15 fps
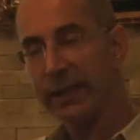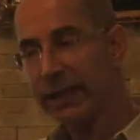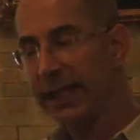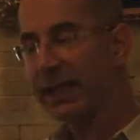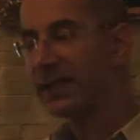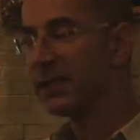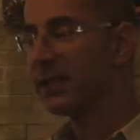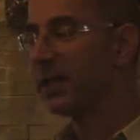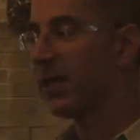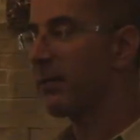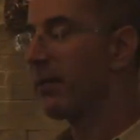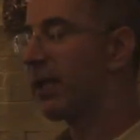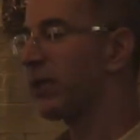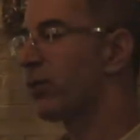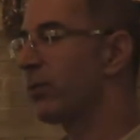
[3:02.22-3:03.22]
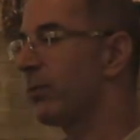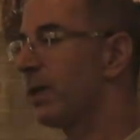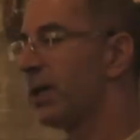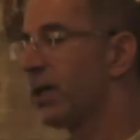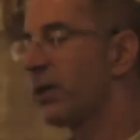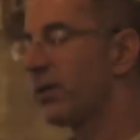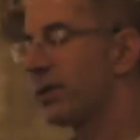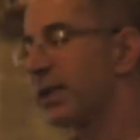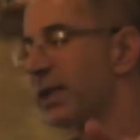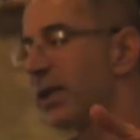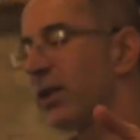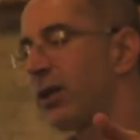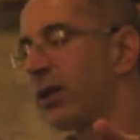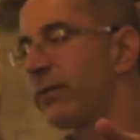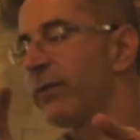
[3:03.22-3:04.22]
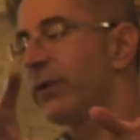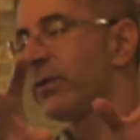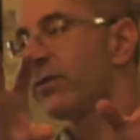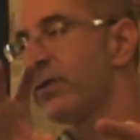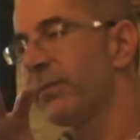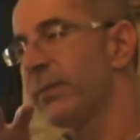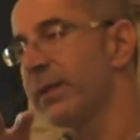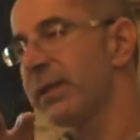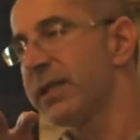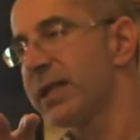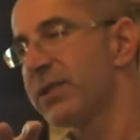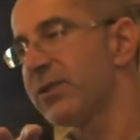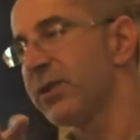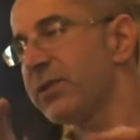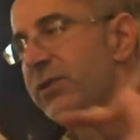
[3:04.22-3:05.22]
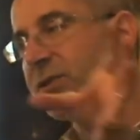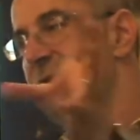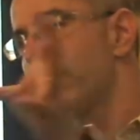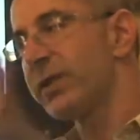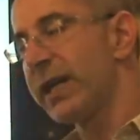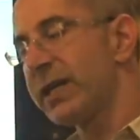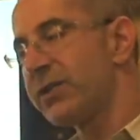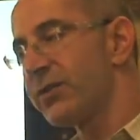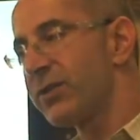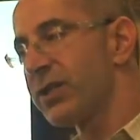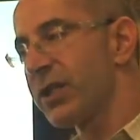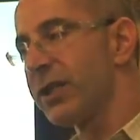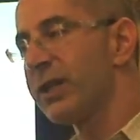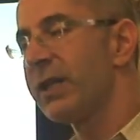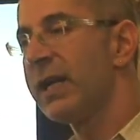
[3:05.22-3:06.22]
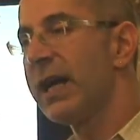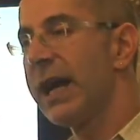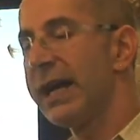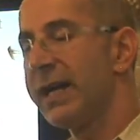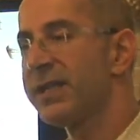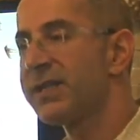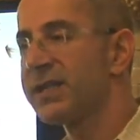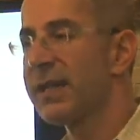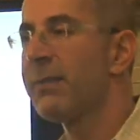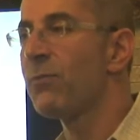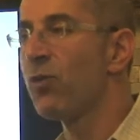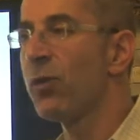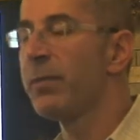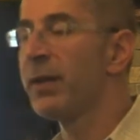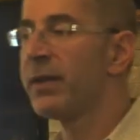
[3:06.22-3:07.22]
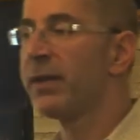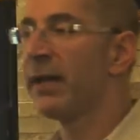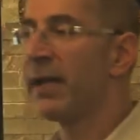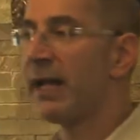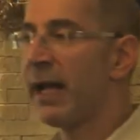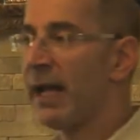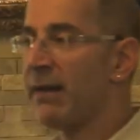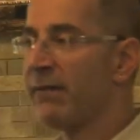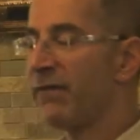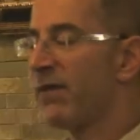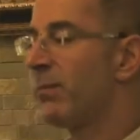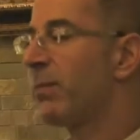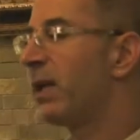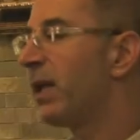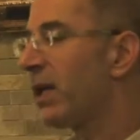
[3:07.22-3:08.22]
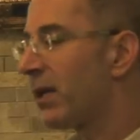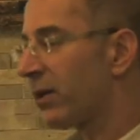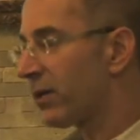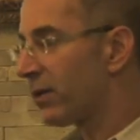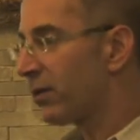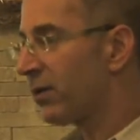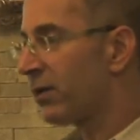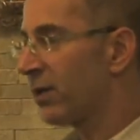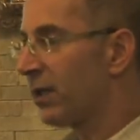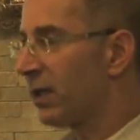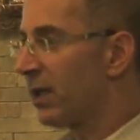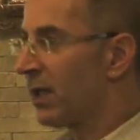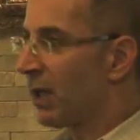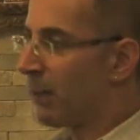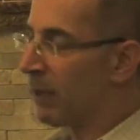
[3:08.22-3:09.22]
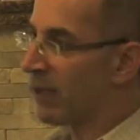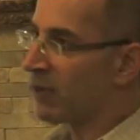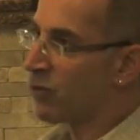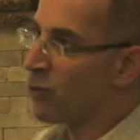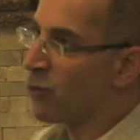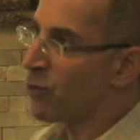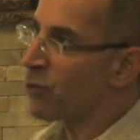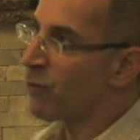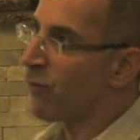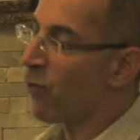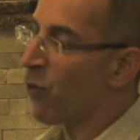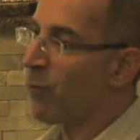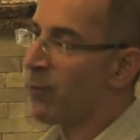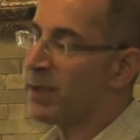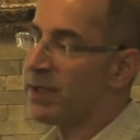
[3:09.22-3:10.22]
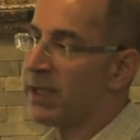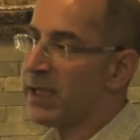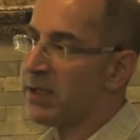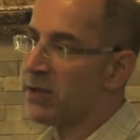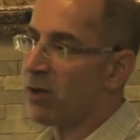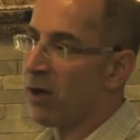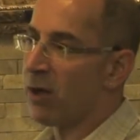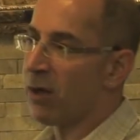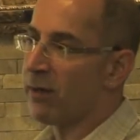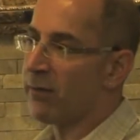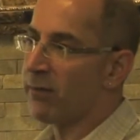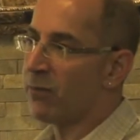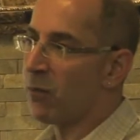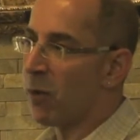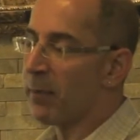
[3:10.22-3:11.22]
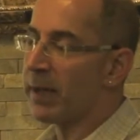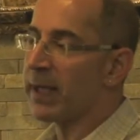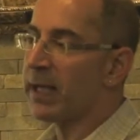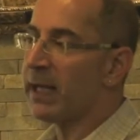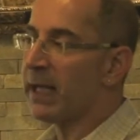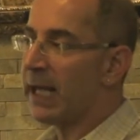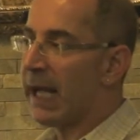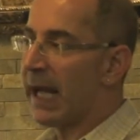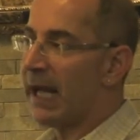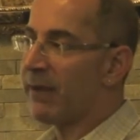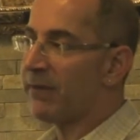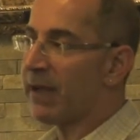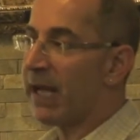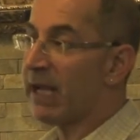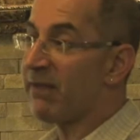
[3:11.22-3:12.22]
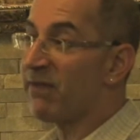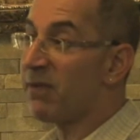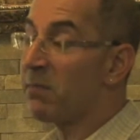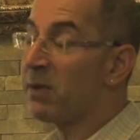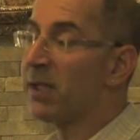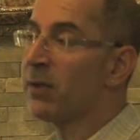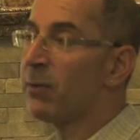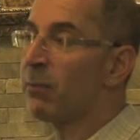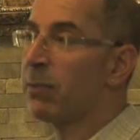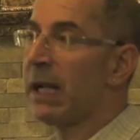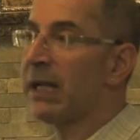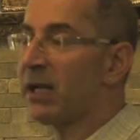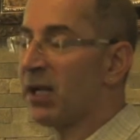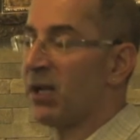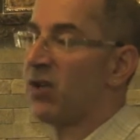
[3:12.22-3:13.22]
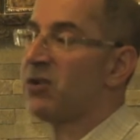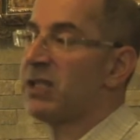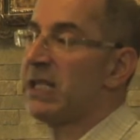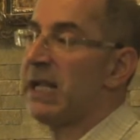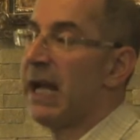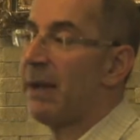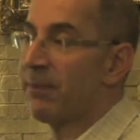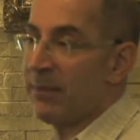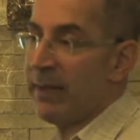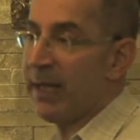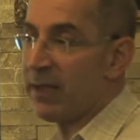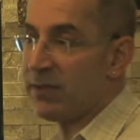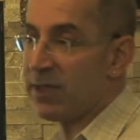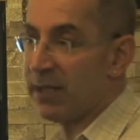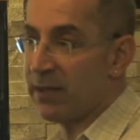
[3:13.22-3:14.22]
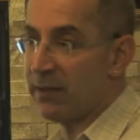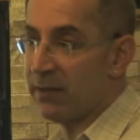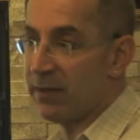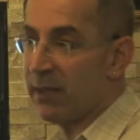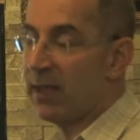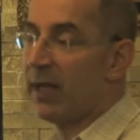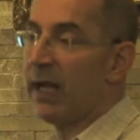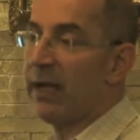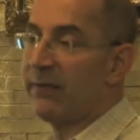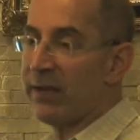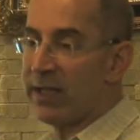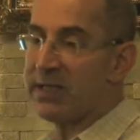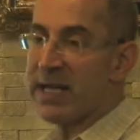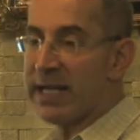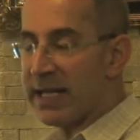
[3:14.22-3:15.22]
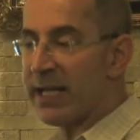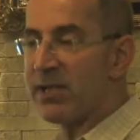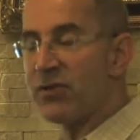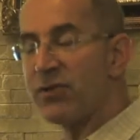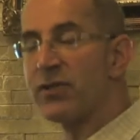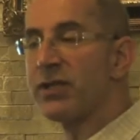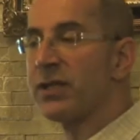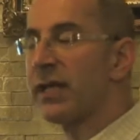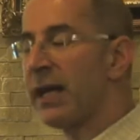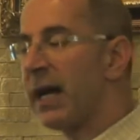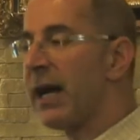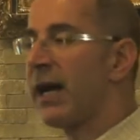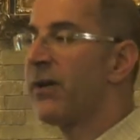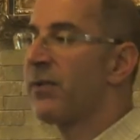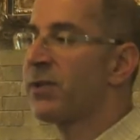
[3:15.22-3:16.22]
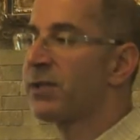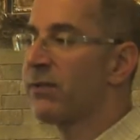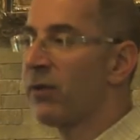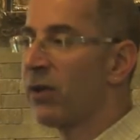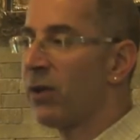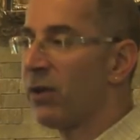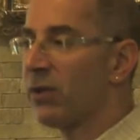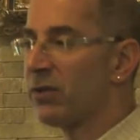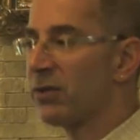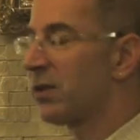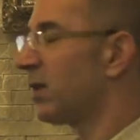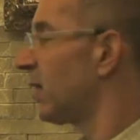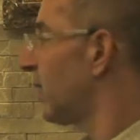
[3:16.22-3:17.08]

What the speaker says: Yes, it can make you, because it can convert from testosterone to estrogen, and in some women that have familial, about 2 to 4% of women have a familial blood clotting abnormality. And if they take estrogen, they're high risk for clots.